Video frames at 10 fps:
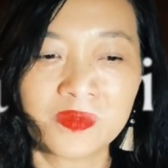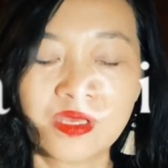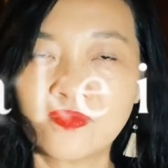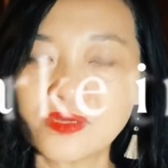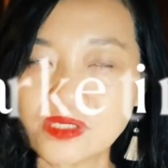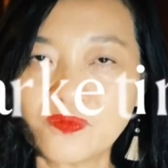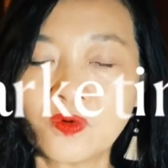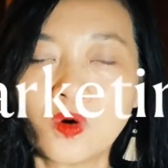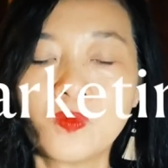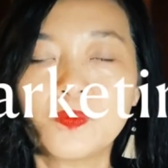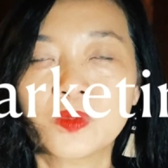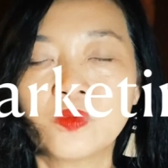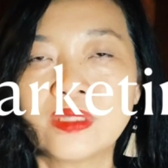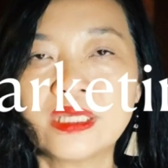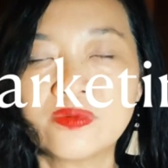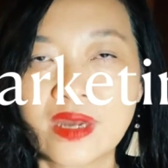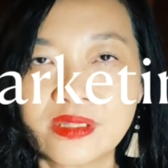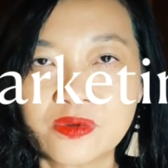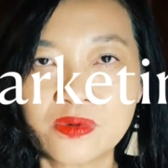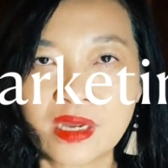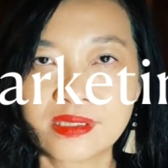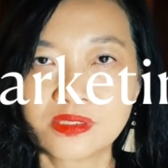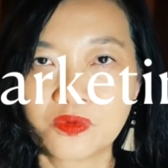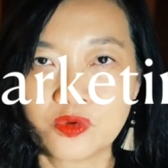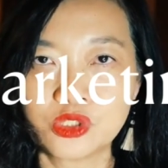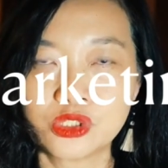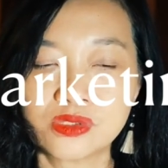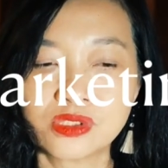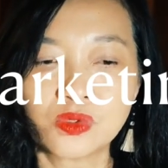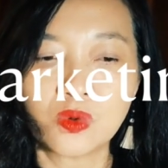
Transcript: First of all, we need to ask questions. So